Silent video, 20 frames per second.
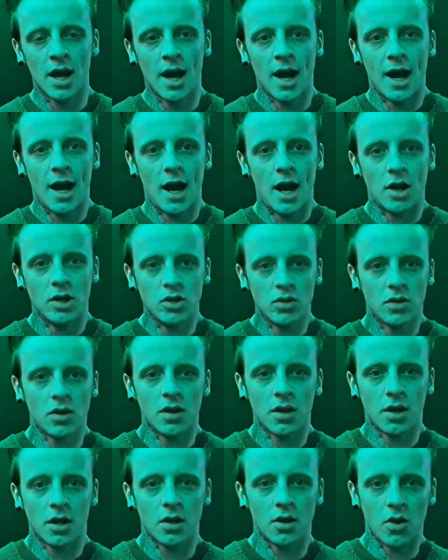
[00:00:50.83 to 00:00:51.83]
how you
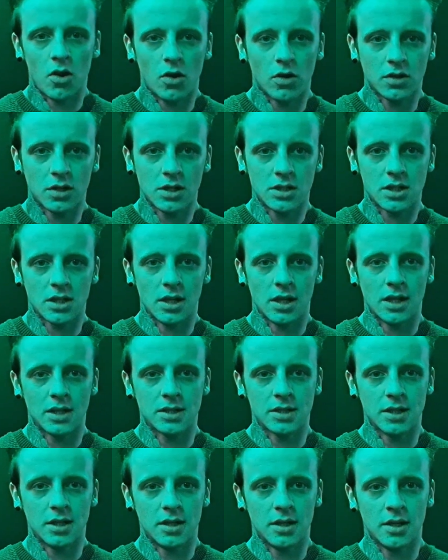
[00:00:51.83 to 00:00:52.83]
can concoct this
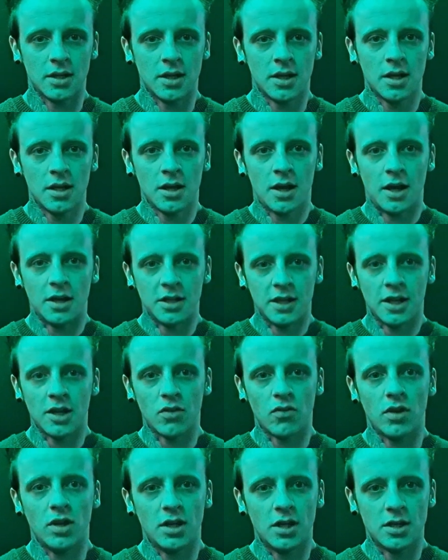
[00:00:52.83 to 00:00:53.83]
elixir and the
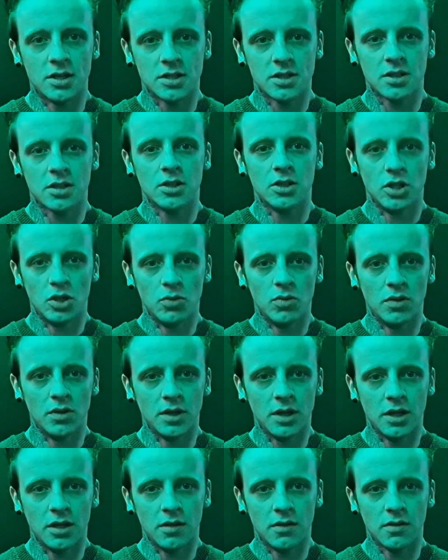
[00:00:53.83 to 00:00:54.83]
ingredients you will
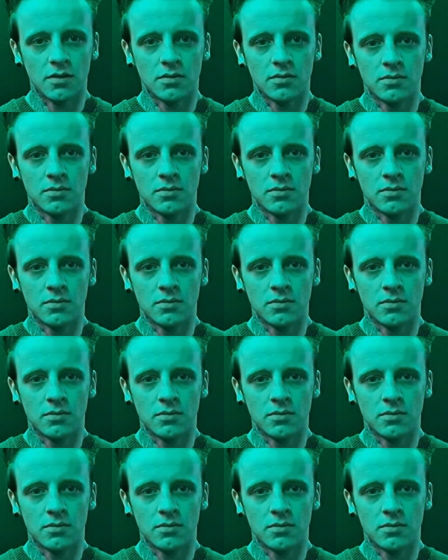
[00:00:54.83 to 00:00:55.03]
need.